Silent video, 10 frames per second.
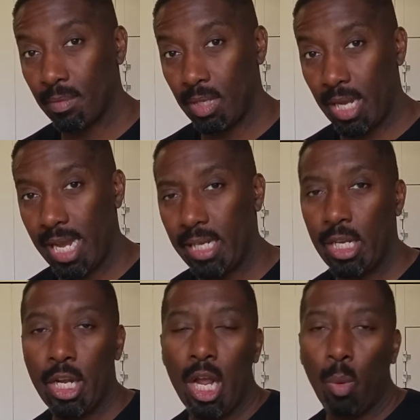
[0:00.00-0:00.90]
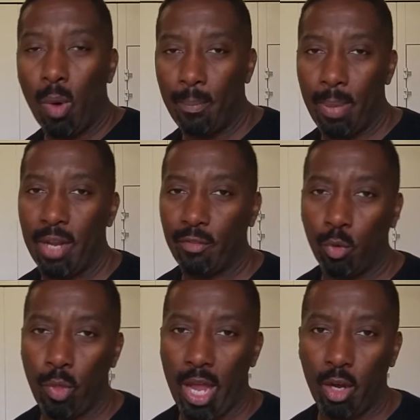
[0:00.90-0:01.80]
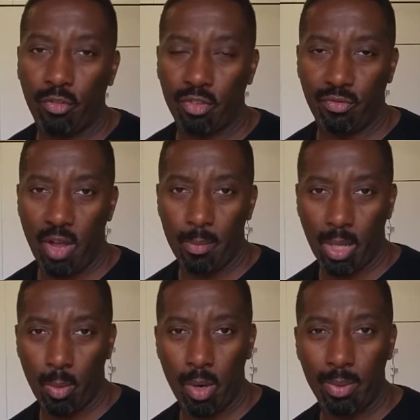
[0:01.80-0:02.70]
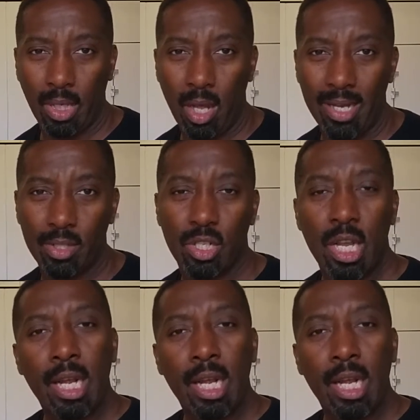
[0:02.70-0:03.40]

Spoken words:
Okay? One pitfall that I often find when I work with clients